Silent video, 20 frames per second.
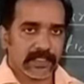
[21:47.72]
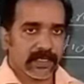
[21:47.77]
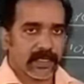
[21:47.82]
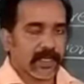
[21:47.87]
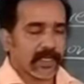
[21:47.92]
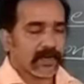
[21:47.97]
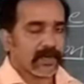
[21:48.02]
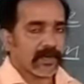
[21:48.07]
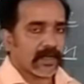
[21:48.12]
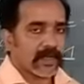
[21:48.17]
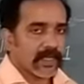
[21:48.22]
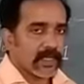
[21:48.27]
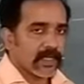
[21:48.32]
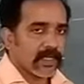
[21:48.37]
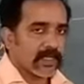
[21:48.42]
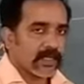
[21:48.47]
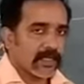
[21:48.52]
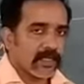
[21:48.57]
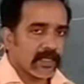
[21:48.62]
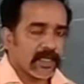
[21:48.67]
clear?
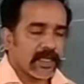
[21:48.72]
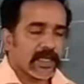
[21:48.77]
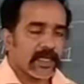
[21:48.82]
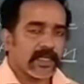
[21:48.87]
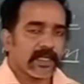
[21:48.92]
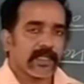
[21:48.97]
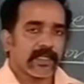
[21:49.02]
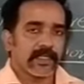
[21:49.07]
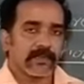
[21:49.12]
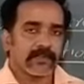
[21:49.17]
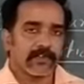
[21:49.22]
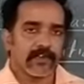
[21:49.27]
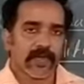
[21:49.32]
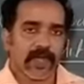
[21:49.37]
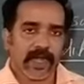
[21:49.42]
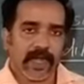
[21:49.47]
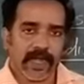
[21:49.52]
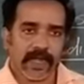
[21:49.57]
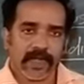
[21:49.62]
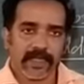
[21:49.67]
If you are
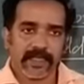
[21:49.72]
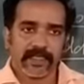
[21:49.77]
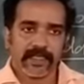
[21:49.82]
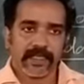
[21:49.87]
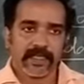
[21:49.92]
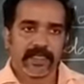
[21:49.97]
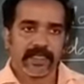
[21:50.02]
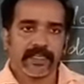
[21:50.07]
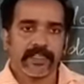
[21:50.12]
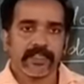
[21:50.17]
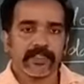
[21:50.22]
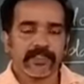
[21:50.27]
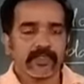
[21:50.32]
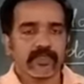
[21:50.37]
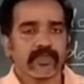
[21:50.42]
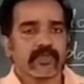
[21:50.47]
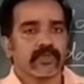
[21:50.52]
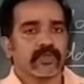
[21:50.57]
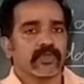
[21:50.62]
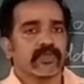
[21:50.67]
adding any
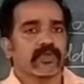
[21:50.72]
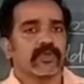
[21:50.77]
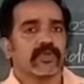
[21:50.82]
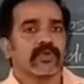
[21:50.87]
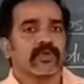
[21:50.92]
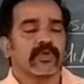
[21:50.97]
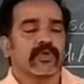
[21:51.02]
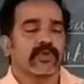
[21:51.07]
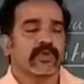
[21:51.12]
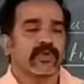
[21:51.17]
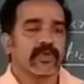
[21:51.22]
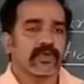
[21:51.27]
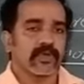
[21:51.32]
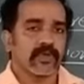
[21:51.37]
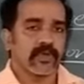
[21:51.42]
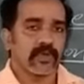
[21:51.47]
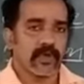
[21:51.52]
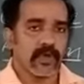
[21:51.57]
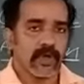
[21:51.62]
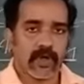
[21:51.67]
two
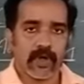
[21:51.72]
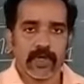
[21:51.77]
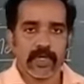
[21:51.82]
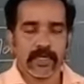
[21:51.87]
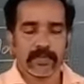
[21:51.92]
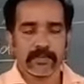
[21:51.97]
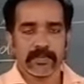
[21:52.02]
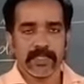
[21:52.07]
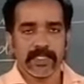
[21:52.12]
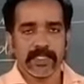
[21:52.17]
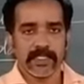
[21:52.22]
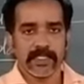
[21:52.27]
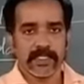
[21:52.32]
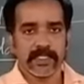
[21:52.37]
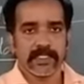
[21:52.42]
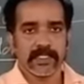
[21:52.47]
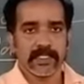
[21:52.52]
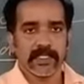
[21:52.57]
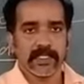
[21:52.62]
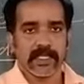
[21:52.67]
whole
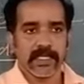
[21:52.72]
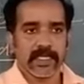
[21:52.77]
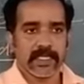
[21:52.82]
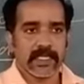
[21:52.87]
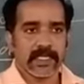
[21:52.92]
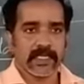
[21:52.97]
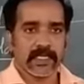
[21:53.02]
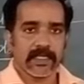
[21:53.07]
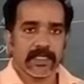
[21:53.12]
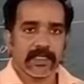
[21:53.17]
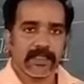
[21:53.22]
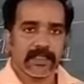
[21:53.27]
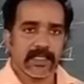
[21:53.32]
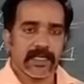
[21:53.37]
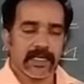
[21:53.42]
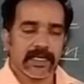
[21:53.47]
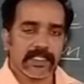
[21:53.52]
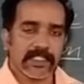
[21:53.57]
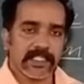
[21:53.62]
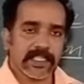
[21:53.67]
numbers, the
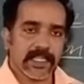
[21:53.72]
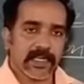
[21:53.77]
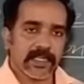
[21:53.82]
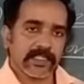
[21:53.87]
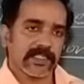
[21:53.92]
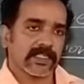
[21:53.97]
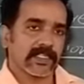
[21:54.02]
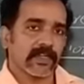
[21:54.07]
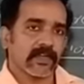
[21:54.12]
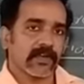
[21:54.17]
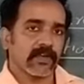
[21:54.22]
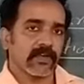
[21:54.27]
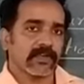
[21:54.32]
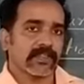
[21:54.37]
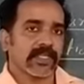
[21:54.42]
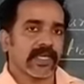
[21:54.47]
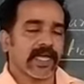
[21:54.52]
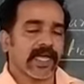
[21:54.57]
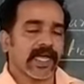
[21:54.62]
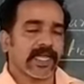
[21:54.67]
result or
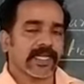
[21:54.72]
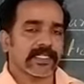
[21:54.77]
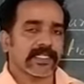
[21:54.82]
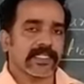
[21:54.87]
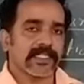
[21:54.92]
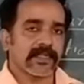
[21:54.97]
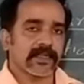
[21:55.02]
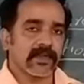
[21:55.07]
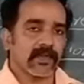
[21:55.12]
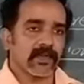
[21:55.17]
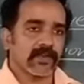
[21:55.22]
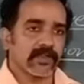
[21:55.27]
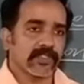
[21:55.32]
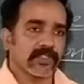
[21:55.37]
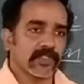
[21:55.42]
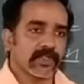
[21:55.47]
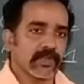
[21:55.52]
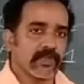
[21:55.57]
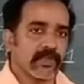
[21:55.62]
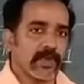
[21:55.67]
the answer
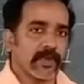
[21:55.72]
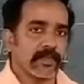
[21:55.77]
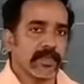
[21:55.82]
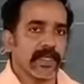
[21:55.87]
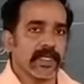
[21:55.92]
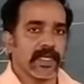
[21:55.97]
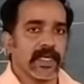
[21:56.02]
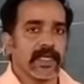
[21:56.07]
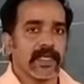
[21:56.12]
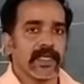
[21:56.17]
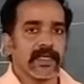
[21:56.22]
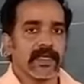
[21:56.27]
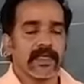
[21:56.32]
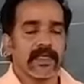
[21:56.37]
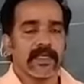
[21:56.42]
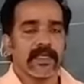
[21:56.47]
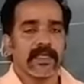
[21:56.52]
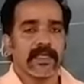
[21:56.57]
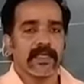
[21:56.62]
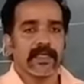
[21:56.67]
also will be a
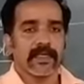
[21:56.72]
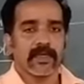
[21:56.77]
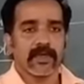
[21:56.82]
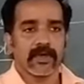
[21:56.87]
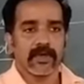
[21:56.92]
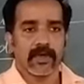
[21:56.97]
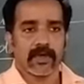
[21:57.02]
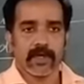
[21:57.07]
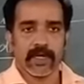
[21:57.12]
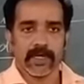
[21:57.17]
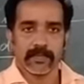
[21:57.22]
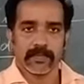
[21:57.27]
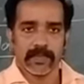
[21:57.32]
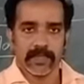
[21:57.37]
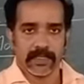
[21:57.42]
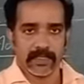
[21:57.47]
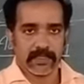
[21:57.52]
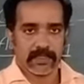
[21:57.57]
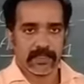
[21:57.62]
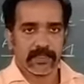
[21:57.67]
whole number.
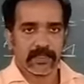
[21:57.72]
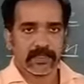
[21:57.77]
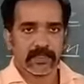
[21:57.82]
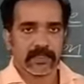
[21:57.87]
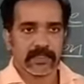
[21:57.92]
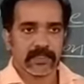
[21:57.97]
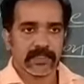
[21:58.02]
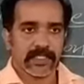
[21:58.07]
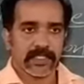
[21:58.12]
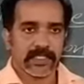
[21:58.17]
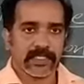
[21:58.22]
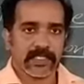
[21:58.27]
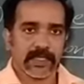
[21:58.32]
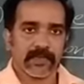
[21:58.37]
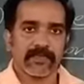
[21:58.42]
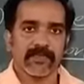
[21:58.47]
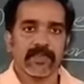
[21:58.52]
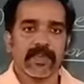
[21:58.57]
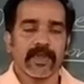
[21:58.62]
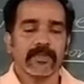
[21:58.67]
The
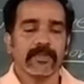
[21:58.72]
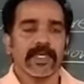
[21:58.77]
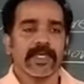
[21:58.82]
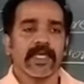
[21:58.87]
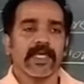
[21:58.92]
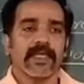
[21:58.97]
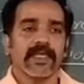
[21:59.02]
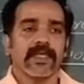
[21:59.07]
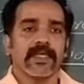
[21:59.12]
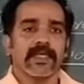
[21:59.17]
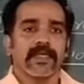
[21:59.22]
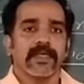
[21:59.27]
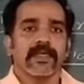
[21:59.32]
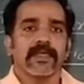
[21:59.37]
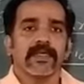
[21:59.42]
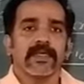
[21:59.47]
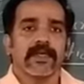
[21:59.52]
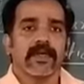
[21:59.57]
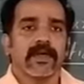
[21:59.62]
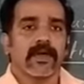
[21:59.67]
sum will be a
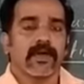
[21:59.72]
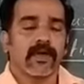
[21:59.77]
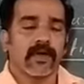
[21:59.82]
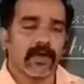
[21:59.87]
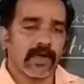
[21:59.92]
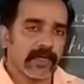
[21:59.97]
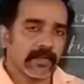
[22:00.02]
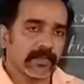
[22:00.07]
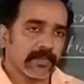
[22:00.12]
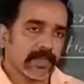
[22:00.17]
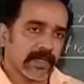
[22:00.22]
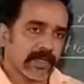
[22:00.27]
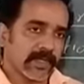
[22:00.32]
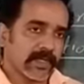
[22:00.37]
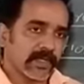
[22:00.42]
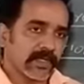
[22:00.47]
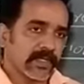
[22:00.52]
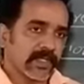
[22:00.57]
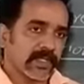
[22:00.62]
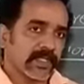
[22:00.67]
whole number.
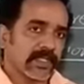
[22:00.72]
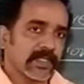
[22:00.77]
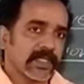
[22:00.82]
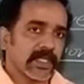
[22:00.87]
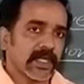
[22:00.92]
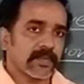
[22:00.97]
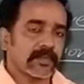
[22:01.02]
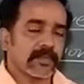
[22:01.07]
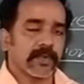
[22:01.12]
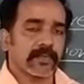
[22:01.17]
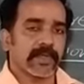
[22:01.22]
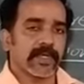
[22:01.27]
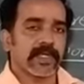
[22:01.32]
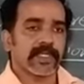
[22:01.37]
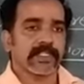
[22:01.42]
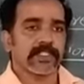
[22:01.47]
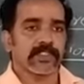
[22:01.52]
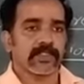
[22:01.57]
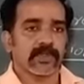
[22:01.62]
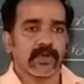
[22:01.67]
That property
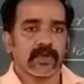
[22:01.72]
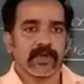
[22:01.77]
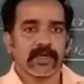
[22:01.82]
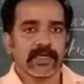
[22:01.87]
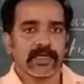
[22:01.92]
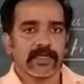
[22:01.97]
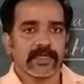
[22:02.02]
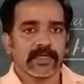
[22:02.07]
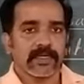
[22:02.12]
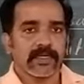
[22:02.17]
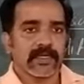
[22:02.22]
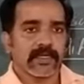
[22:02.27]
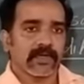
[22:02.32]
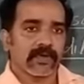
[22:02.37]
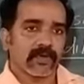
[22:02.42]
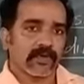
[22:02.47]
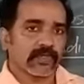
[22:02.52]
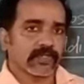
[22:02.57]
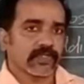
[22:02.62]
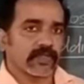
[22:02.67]
is called a
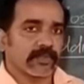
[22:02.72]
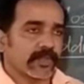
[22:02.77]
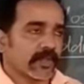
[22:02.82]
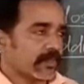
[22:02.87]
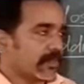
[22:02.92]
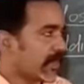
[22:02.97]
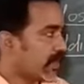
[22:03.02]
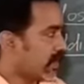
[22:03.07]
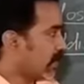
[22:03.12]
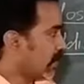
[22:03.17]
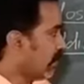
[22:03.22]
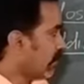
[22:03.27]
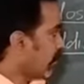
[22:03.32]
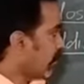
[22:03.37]
closure property.